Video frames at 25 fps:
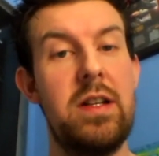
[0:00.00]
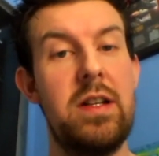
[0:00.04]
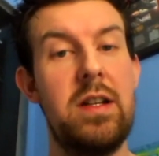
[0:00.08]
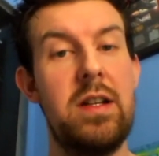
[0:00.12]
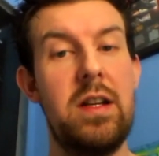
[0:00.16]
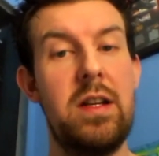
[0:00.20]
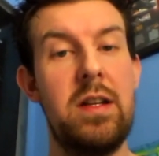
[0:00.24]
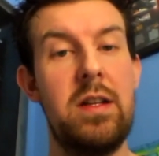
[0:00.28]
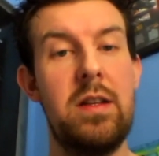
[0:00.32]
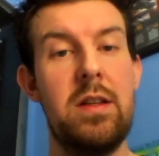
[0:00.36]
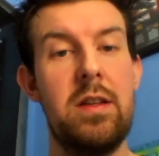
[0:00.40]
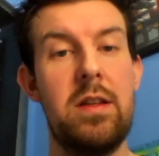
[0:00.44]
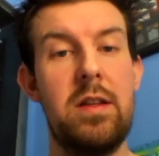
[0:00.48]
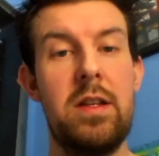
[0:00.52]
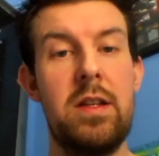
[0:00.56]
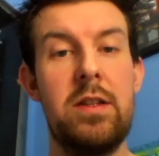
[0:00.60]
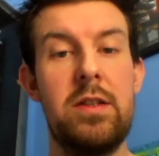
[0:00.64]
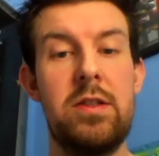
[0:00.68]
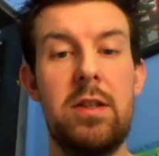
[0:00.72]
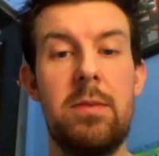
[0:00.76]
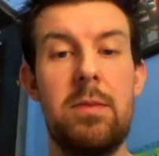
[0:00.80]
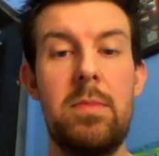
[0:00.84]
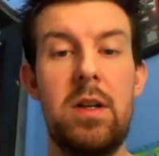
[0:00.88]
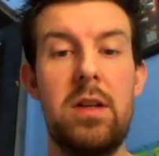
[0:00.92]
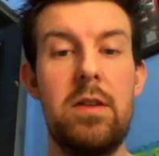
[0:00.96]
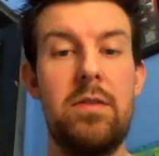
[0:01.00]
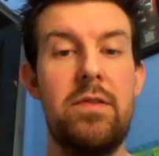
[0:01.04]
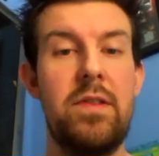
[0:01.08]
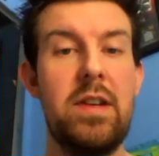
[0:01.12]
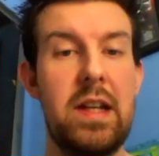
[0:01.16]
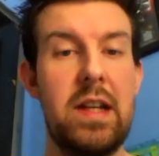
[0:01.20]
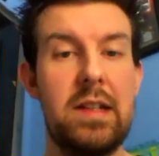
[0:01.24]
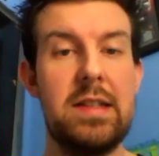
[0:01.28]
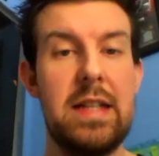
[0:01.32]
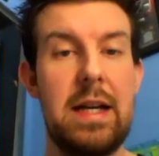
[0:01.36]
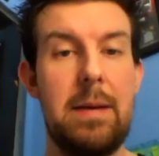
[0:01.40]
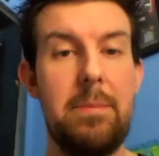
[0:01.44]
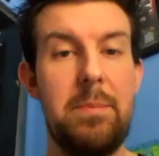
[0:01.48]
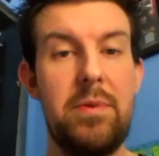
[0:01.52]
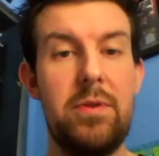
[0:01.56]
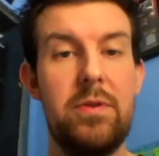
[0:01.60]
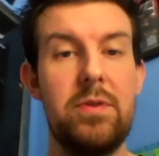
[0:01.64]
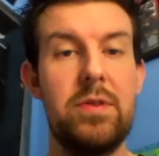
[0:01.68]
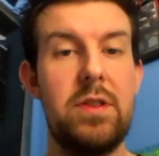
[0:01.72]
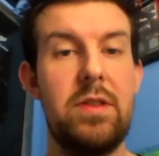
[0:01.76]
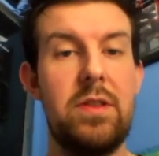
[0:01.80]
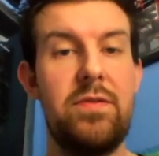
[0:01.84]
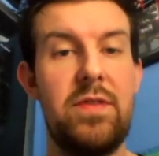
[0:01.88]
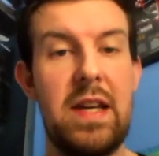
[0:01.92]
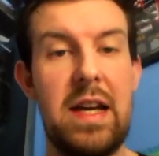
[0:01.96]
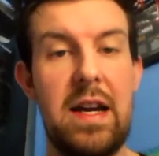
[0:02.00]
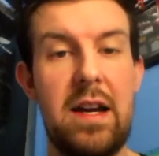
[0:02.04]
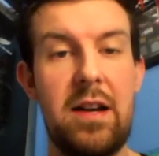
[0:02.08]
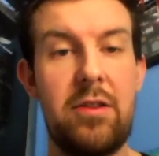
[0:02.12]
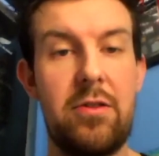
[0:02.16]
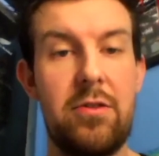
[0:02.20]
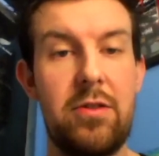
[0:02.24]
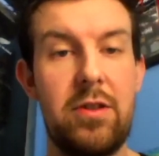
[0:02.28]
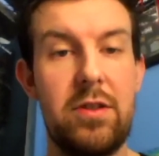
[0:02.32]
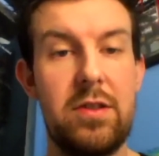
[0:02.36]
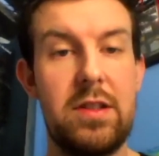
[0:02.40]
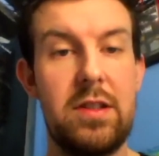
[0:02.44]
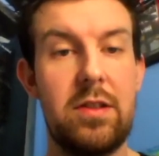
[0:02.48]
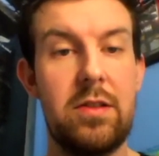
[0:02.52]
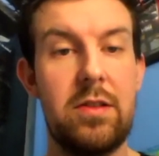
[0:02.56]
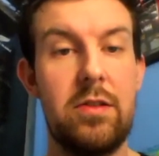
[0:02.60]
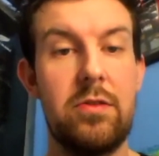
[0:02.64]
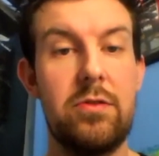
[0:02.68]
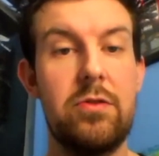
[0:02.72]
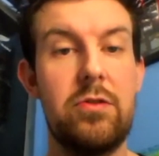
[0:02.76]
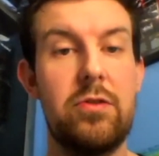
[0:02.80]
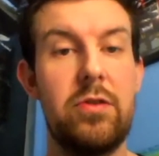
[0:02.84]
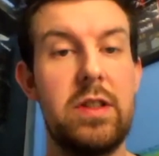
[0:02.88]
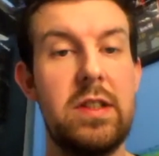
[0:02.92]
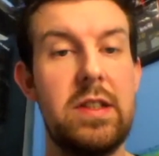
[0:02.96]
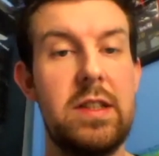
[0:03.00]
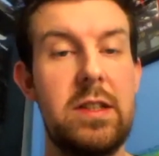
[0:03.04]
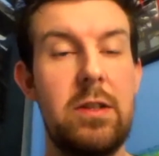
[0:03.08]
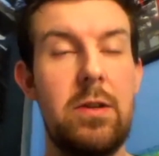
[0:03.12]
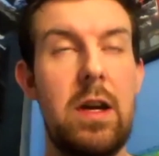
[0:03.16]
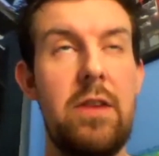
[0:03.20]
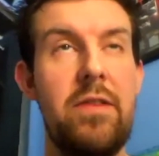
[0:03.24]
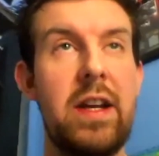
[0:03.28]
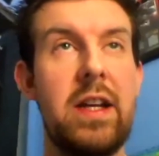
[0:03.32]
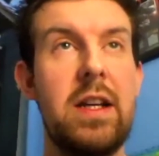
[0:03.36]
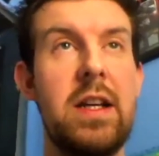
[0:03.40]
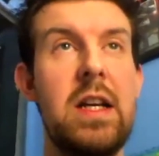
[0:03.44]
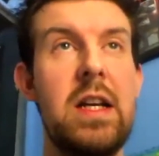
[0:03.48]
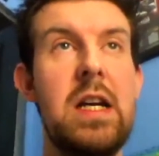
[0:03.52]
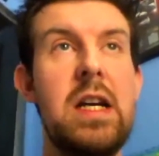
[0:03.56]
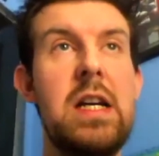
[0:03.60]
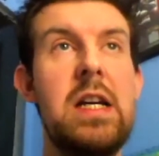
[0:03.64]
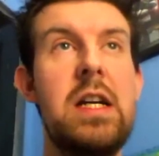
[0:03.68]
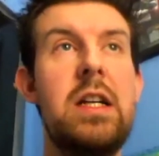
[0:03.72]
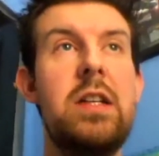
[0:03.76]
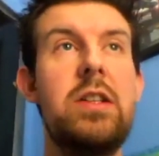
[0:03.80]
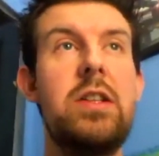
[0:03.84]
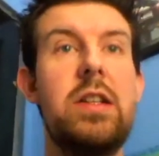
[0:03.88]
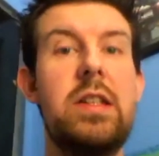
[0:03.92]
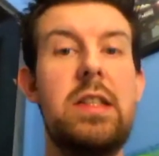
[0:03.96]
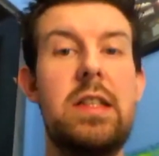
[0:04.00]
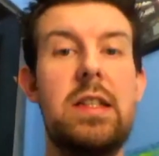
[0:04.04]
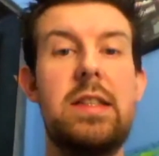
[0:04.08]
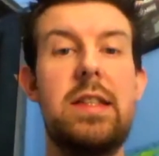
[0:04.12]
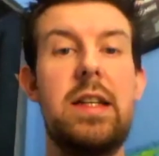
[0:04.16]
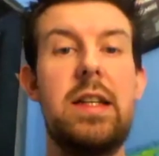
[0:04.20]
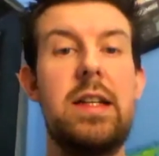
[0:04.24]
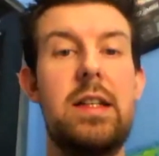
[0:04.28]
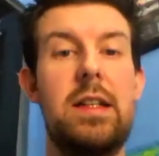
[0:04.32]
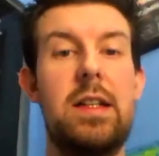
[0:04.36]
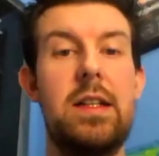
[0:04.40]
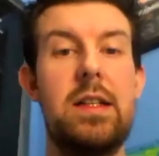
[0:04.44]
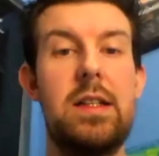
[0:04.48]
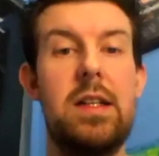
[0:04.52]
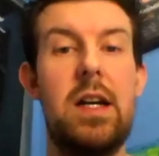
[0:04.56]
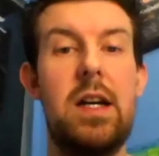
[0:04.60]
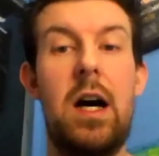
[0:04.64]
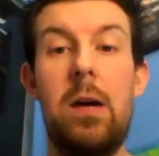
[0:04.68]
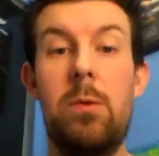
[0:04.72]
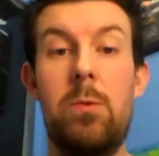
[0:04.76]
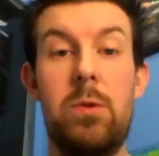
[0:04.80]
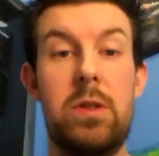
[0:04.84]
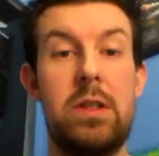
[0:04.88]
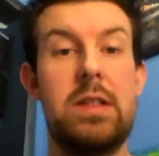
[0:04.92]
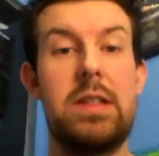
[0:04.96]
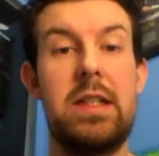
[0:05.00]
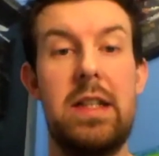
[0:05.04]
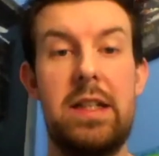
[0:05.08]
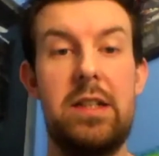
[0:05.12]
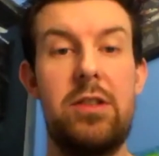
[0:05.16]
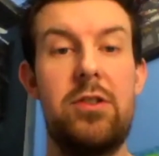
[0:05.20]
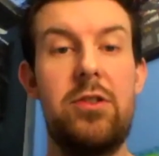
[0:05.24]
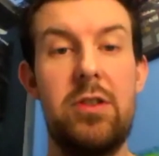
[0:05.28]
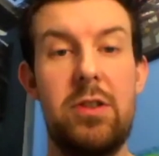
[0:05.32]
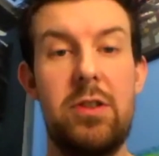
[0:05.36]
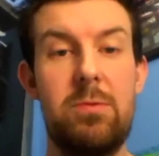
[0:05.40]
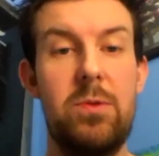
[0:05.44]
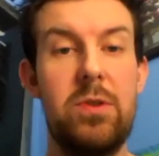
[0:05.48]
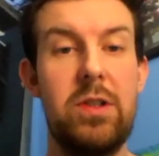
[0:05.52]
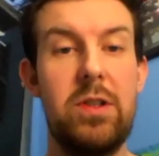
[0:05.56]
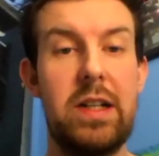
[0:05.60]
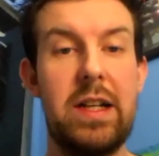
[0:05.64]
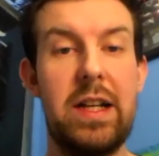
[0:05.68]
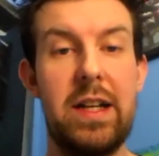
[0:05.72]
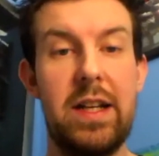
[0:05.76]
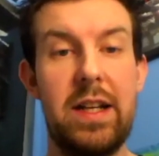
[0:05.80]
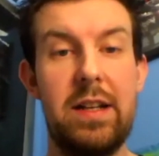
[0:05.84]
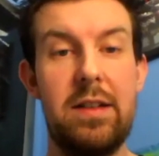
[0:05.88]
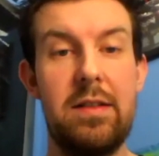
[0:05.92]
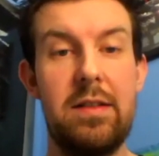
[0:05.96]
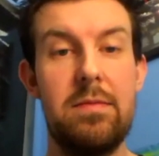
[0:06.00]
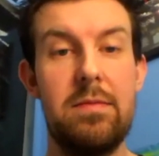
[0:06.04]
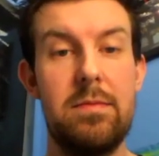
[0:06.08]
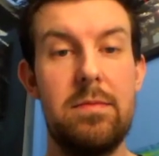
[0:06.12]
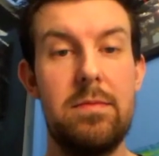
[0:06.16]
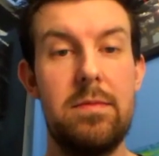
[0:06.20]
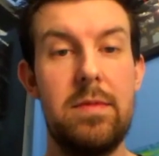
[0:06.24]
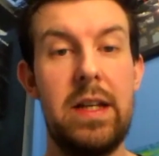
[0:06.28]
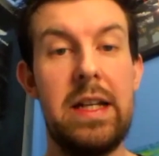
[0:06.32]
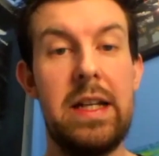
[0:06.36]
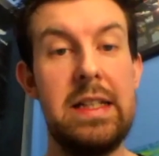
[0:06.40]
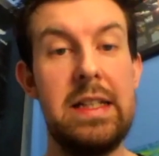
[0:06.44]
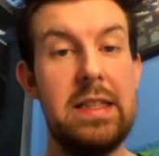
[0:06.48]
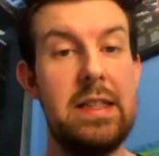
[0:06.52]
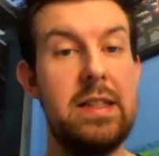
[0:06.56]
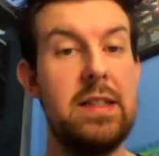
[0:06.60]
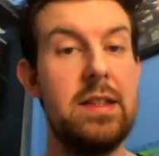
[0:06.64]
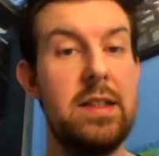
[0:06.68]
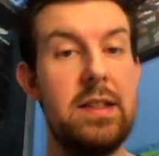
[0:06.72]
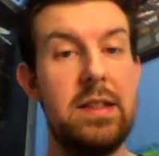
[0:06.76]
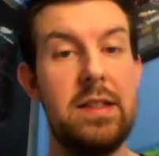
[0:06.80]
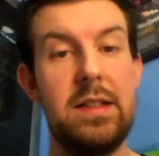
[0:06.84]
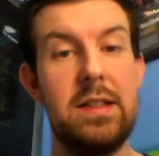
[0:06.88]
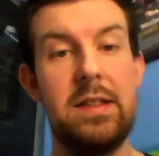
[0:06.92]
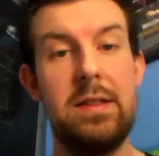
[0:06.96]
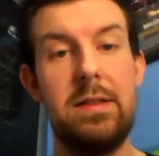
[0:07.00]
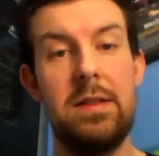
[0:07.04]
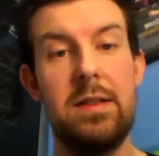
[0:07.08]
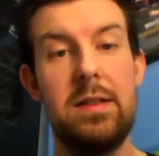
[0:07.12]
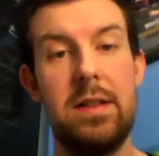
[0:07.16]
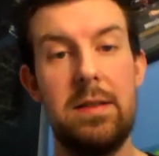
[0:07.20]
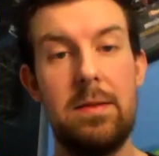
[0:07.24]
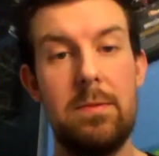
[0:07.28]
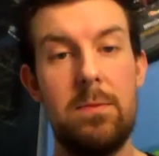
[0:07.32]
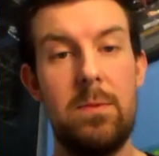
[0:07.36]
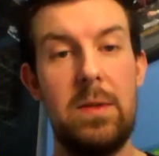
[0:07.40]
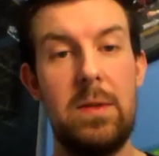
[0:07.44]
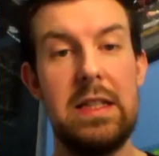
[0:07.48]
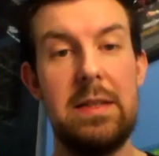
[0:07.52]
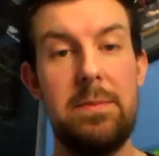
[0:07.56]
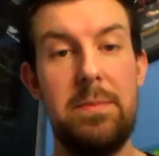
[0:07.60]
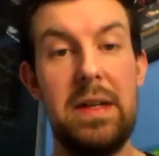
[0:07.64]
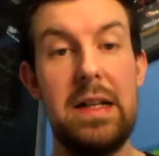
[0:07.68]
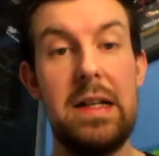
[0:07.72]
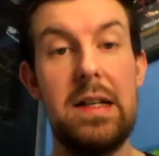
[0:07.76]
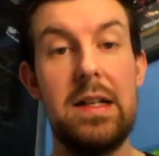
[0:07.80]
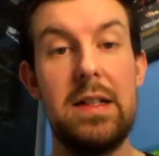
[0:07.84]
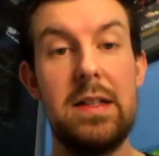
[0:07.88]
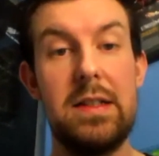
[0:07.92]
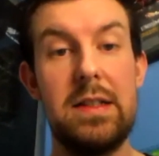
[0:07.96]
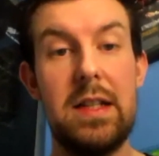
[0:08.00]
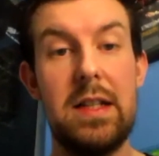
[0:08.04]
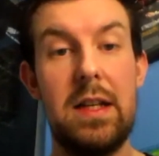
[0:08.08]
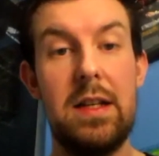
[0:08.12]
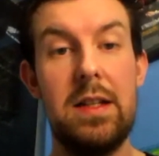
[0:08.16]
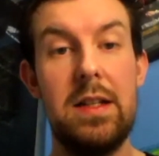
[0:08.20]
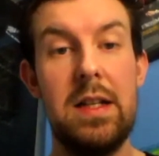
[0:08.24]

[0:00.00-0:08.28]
And there's some lovely examples of that across the country. So I think, just to say, I wouldn't say it's just working in Eastern and West Midlands.